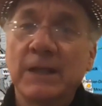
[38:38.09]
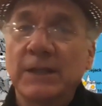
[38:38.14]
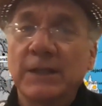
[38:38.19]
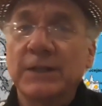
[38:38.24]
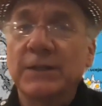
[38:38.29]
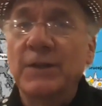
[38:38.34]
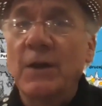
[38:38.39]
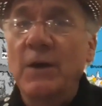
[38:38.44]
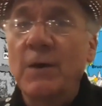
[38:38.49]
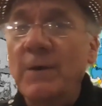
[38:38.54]

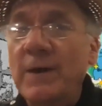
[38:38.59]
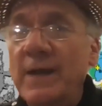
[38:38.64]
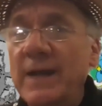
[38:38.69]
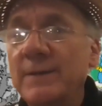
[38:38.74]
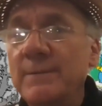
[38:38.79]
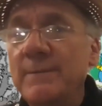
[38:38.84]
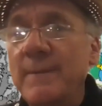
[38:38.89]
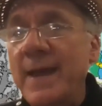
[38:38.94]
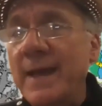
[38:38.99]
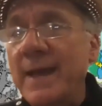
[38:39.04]
you know,
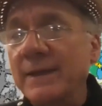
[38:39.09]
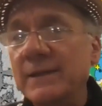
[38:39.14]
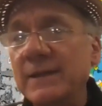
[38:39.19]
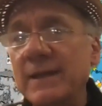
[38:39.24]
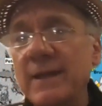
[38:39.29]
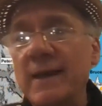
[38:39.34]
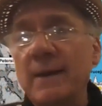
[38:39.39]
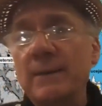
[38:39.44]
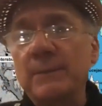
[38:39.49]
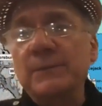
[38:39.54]
and man
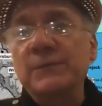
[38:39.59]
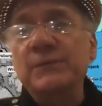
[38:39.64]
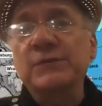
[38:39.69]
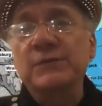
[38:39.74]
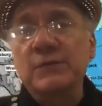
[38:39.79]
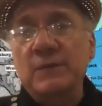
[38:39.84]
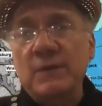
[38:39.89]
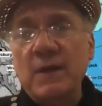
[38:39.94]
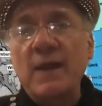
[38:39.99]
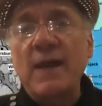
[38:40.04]

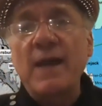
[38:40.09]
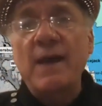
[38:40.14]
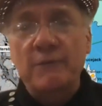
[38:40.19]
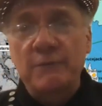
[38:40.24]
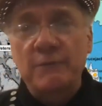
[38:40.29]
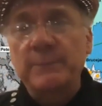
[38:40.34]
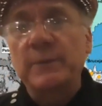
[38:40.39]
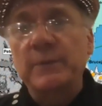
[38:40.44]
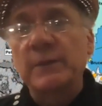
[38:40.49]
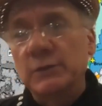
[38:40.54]
camps
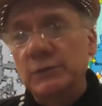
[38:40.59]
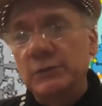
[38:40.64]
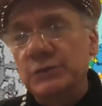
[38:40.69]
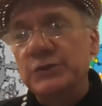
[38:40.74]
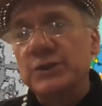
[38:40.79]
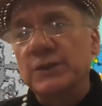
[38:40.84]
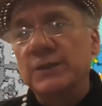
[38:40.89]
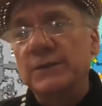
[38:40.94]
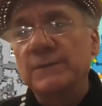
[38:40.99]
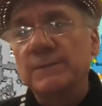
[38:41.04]
have
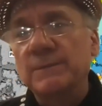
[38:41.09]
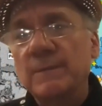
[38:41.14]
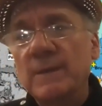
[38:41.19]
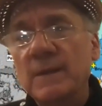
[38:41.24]
pollution,